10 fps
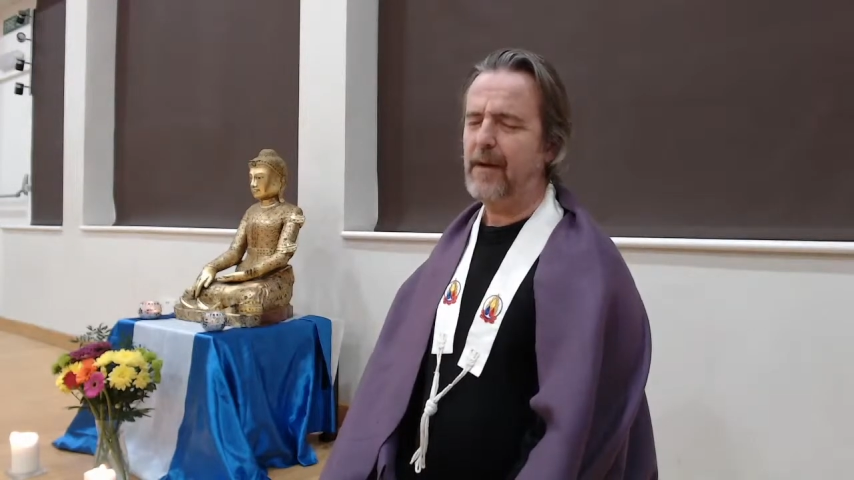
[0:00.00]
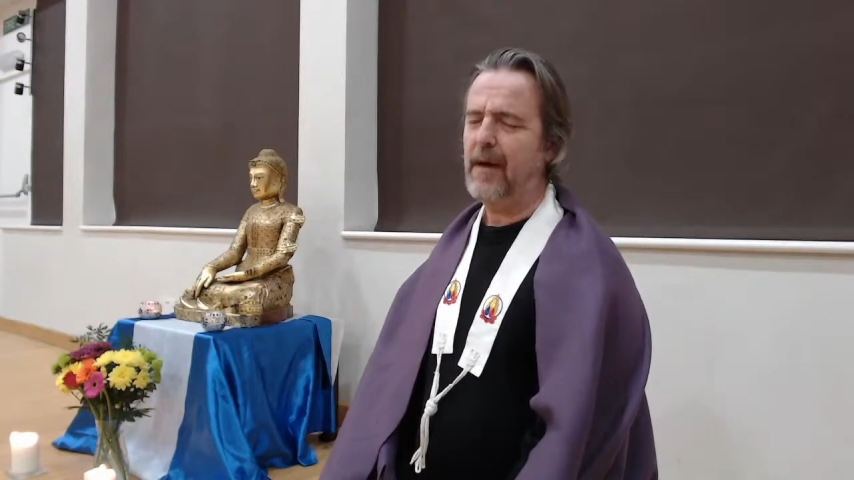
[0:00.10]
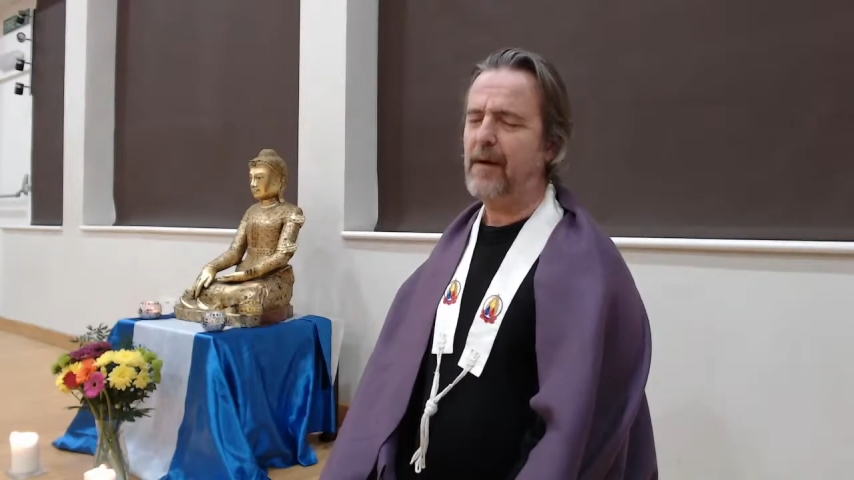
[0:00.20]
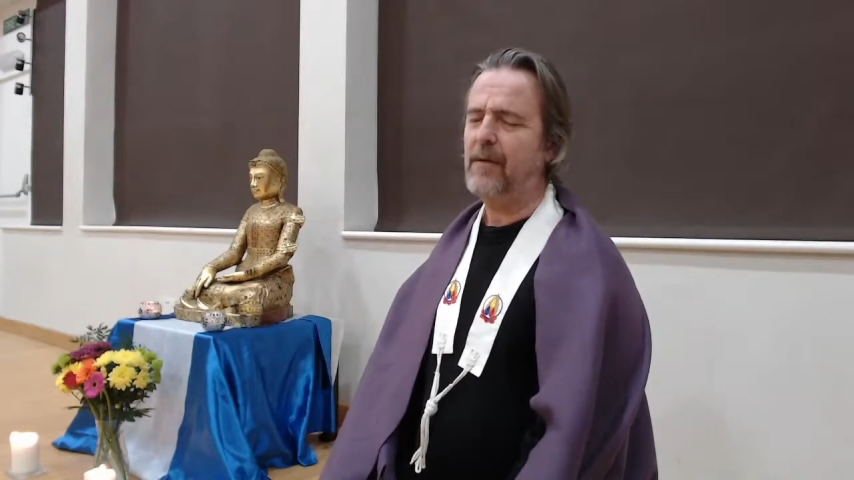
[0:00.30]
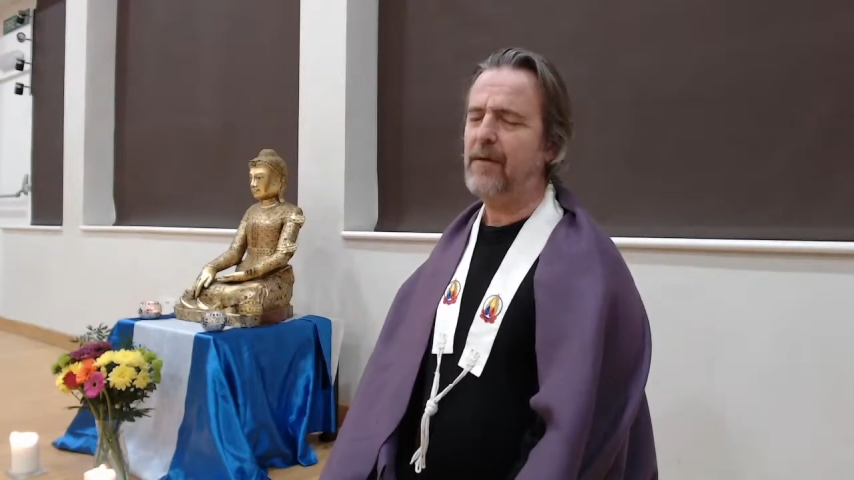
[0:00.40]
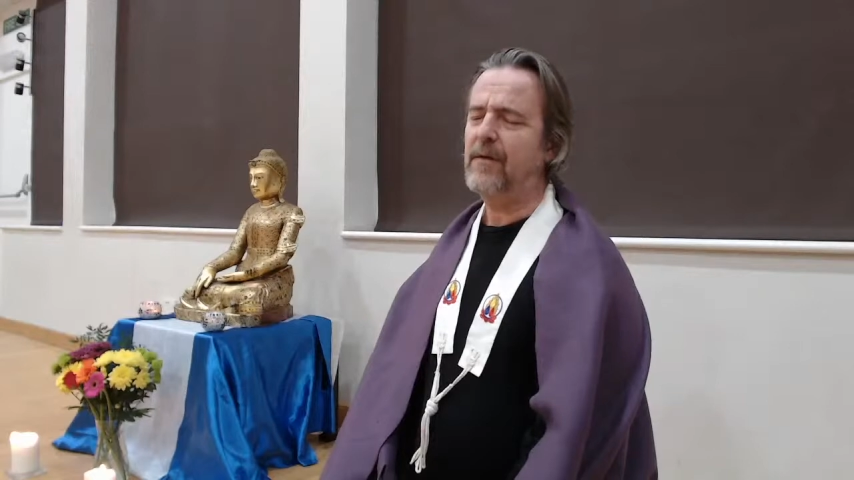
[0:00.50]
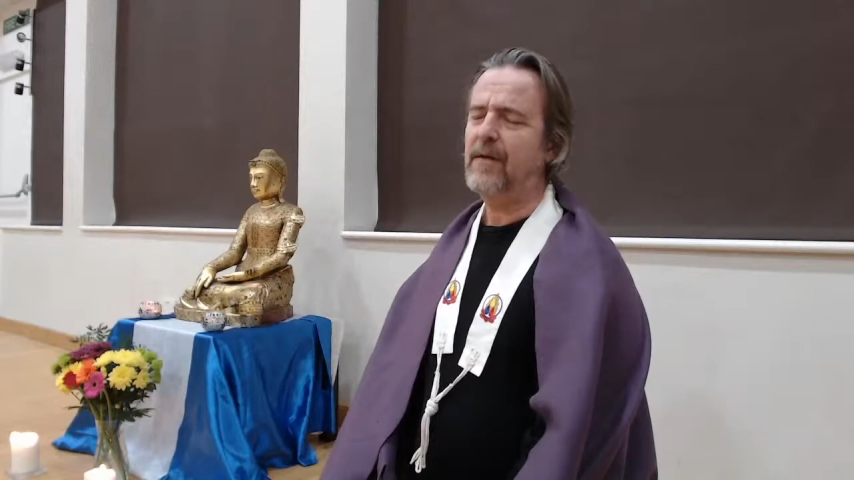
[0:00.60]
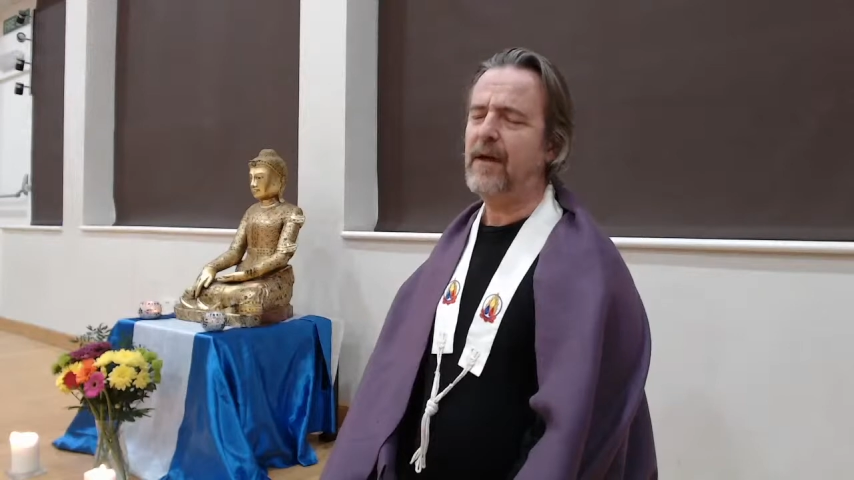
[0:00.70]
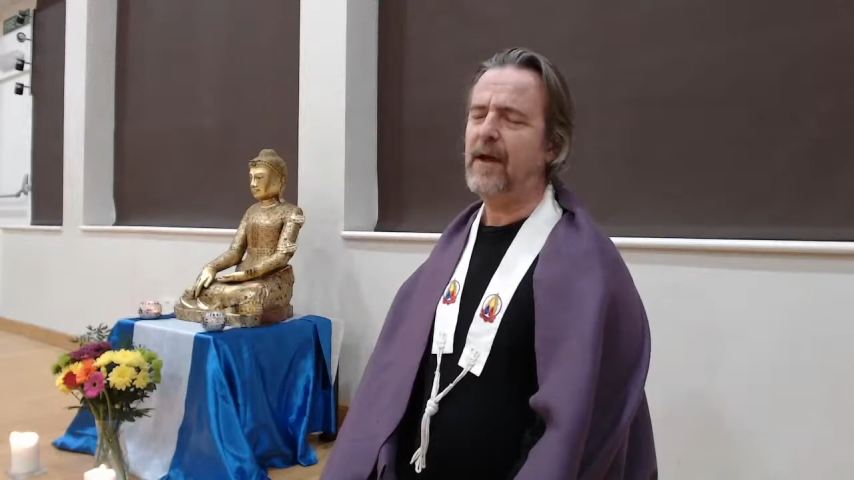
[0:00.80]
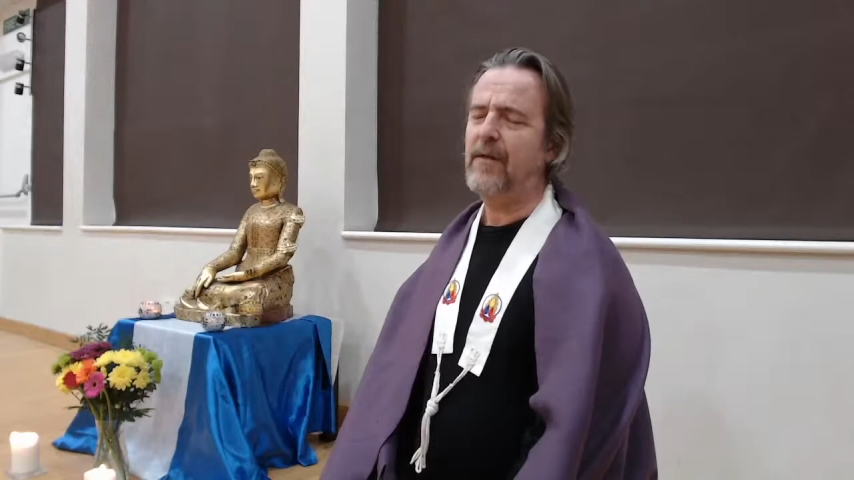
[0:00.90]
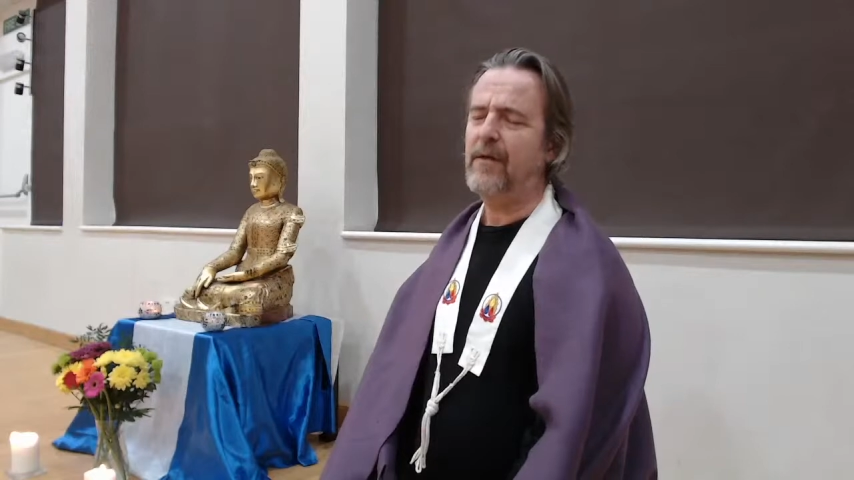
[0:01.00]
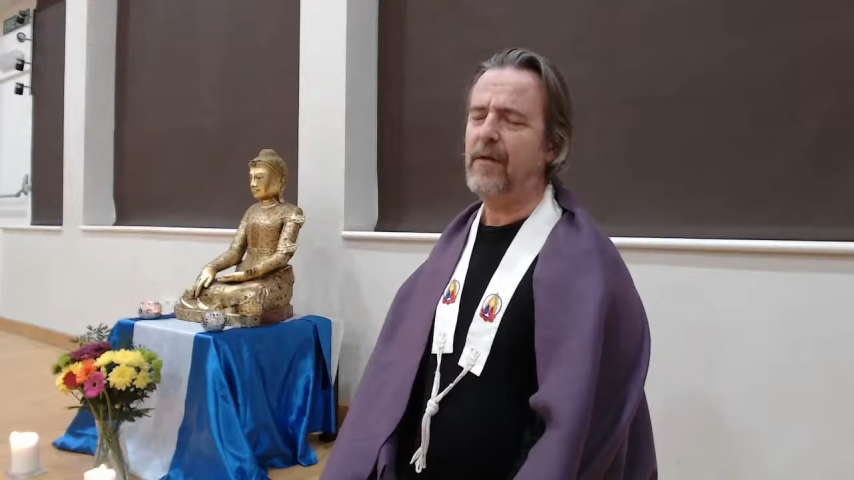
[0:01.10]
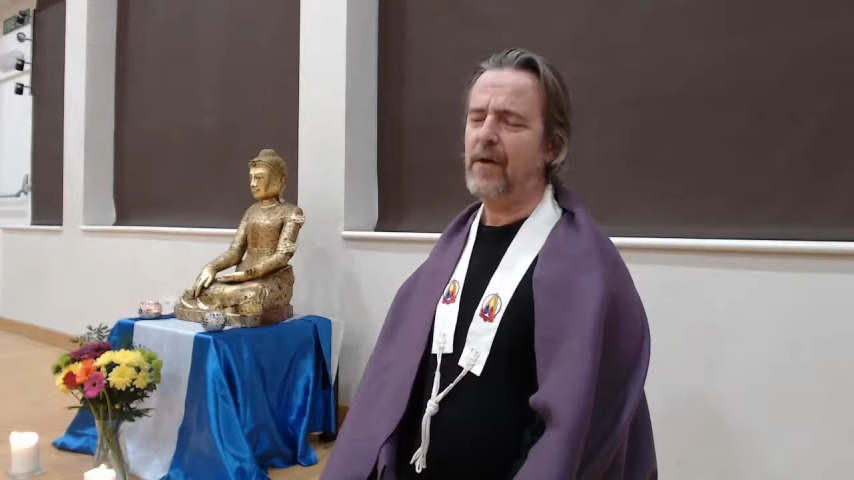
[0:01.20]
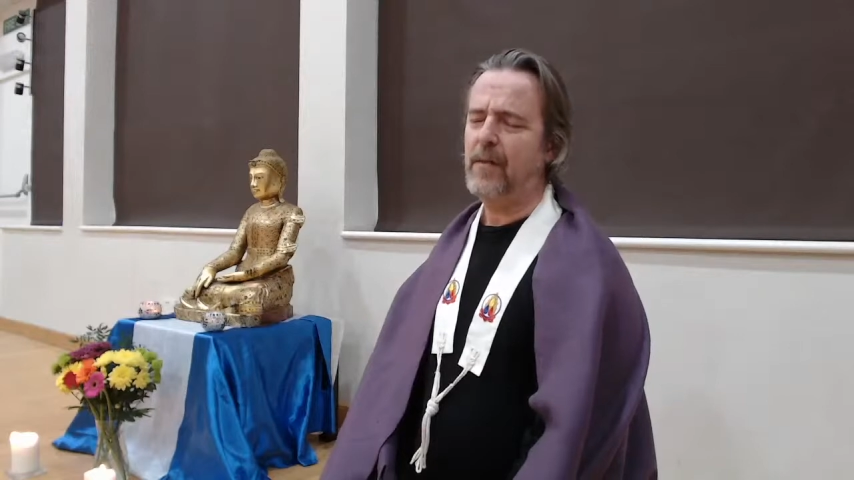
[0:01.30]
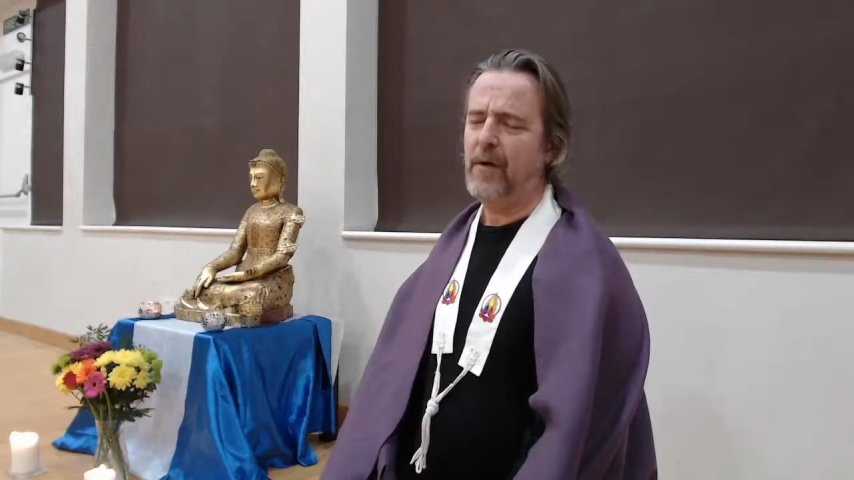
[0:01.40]
Now just scan through
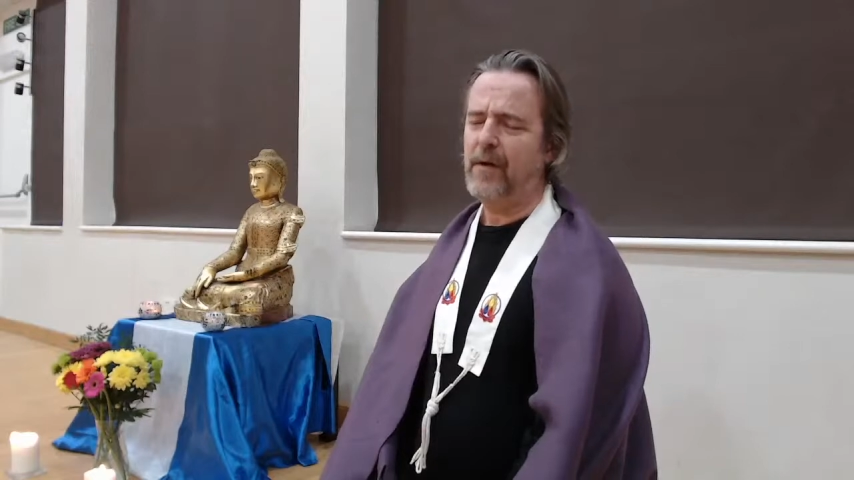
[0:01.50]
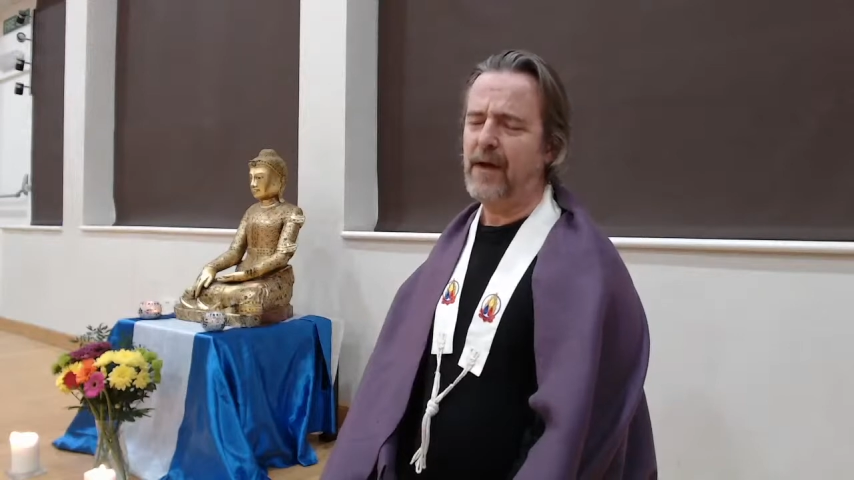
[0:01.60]
your body